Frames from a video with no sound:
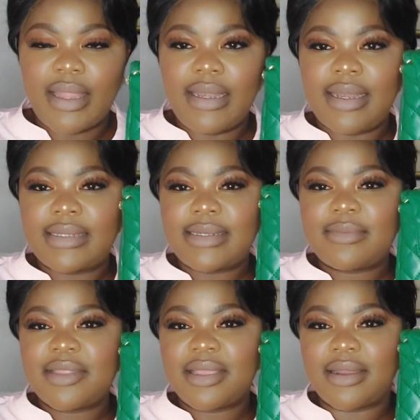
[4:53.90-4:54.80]
needed
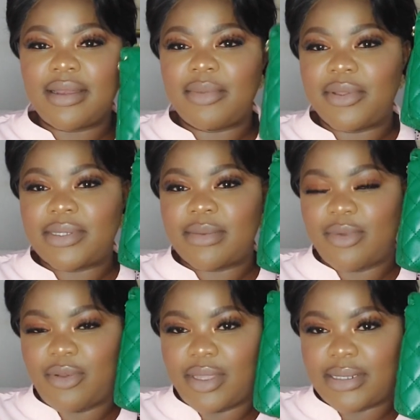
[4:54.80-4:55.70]
something green because i'm
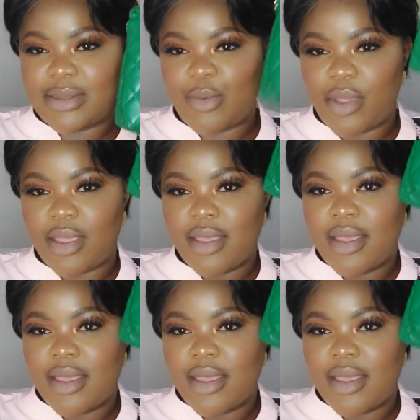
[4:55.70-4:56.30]
going somewhere